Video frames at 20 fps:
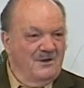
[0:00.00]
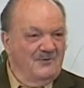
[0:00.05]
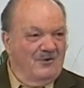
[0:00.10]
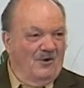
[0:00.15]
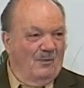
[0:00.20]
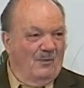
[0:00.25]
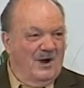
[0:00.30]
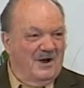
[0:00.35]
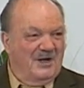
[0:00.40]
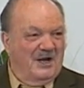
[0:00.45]

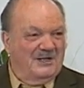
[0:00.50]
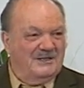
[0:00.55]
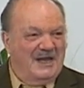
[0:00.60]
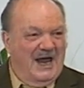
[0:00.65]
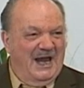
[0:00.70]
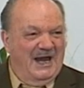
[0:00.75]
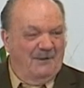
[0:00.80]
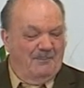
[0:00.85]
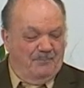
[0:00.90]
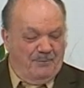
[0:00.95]
For when the
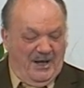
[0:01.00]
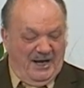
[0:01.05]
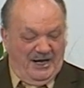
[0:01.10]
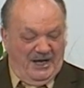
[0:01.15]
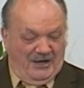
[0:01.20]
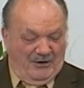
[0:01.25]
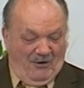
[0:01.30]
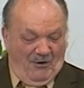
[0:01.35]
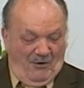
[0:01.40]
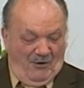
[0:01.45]
day of
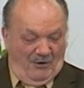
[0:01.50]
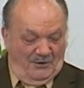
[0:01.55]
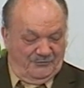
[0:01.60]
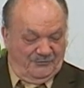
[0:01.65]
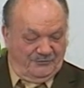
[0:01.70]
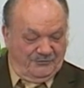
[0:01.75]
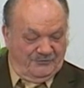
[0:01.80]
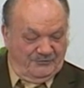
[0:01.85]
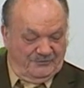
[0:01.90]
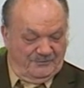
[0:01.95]

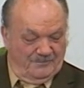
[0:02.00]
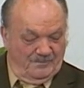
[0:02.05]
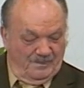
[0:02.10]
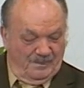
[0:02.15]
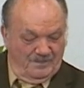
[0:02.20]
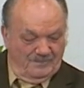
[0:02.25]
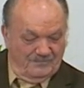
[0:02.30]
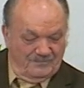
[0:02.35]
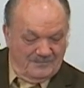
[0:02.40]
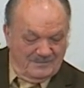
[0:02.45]
Pentecost,
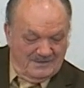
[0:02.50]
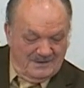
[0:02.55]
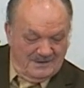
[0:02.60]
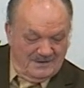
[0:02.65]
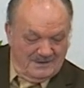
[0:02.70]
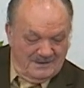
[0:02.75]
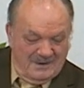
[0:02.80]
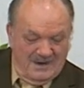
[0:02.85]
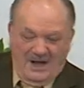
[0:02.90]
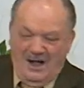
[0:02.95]

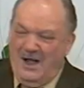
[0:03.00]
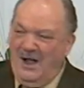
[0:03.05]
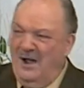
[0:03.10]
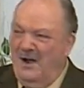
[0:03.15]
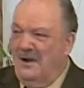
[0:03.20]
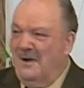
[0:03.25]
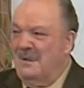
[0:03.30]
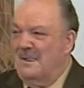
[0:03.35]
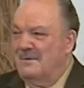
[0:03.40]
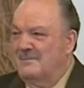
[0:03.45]

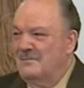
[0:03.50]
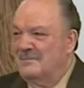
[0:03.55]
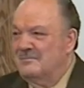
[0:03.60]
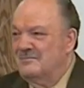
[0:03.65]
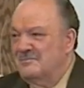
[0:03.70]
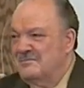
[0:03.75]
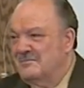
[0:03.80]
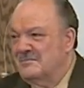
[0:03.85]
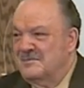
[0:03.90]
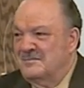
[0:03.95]
huh?
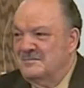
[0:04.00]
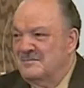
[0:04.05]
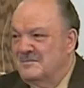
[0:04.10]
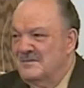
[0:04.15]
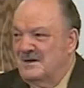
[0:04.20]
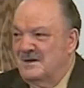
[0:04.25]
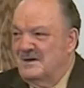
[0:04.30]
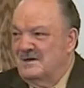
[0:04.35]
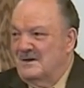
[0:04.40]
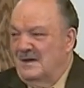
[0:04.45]

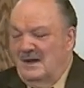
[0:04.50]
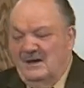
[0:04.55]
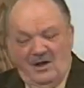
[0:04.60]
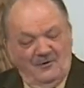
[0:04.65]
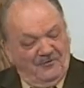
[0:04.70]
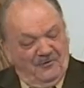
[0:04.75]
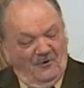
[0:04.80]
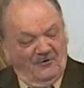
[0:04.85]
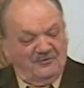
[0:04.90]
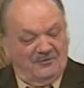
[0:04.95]

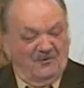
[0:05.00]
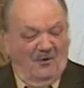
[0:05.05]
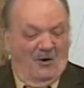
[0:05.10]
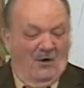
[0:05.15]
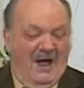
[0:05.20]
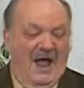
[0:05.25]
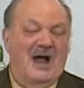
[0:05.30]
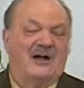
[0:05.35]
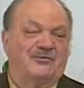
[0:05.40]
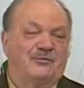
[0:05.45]
Now, first of
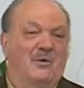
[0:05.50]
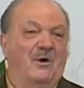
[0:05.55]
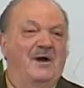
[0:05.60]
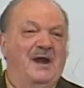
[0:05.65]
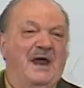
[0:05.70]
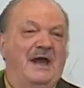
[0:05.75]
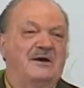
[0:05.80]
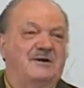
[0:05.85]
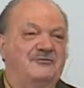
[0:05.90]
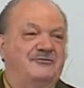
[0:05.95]
all, Acts
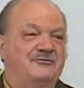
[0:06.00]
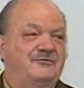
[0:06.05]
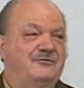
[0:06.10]
1 8,